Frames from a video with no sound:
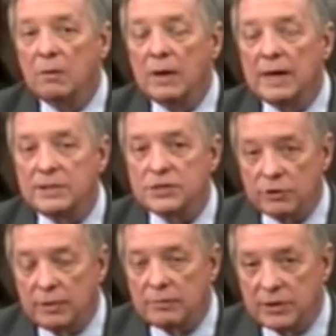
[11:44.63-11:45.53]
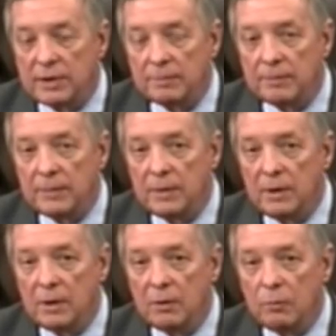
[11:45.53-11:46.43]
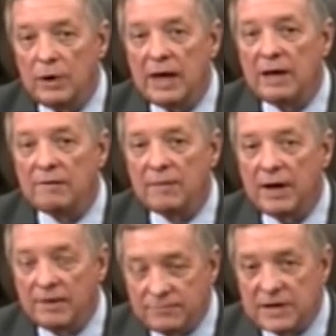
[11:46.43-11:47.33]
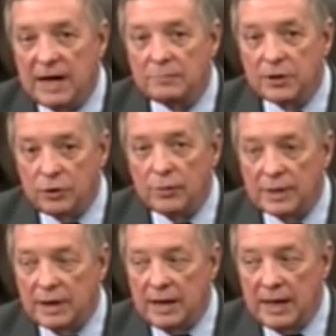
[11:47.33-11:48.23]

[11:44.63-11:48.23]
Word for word: Well, I disagree with him. We have enough time to do it.